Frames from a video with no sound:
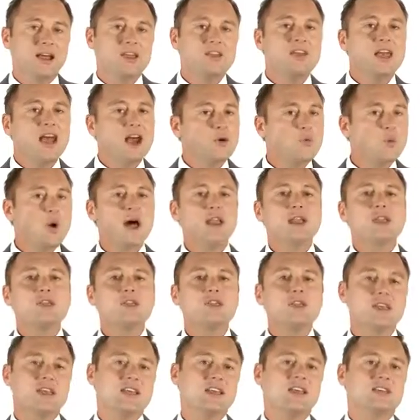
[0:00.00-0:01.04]
The ironic
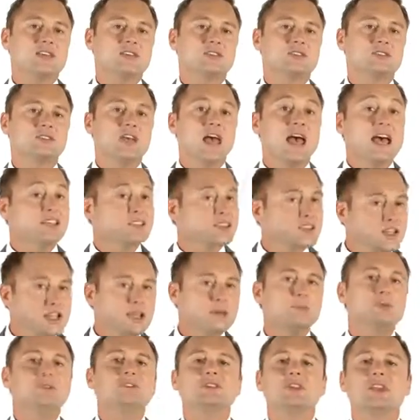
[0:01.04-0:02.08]
thing is, as
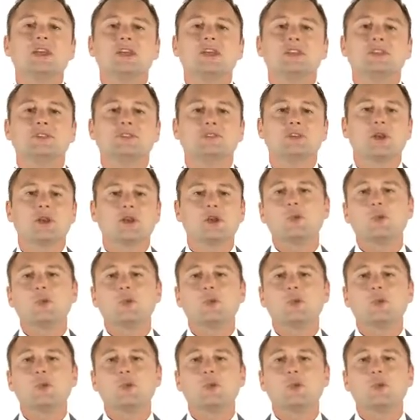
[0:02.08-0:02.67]
deep as it is,